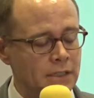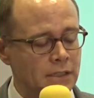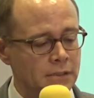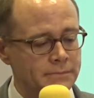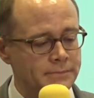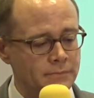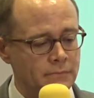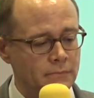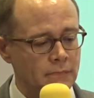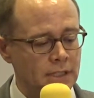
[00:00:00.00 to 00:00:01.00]

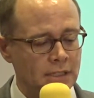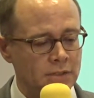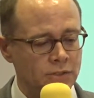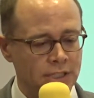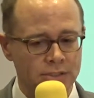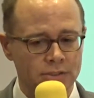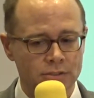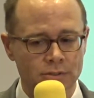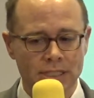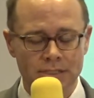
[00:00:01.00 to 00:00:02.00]
And I'll try to
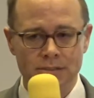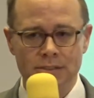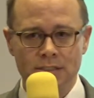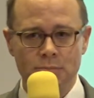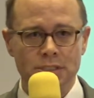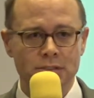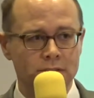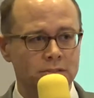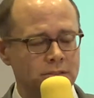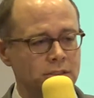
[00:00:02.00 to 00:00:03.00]
do that in 6
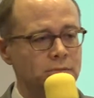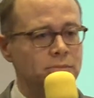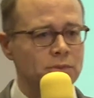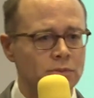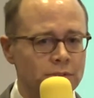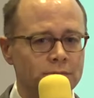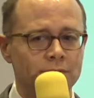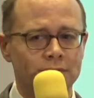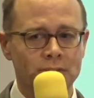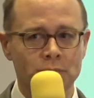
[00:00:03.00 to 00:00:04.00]
minutes or
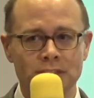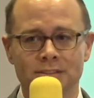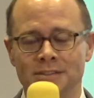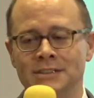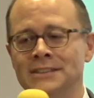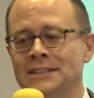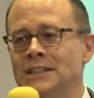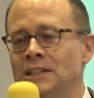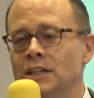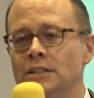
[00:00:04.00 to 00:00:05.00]
5 minutes.
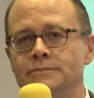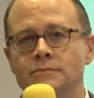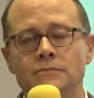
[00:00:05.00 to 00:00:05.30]
I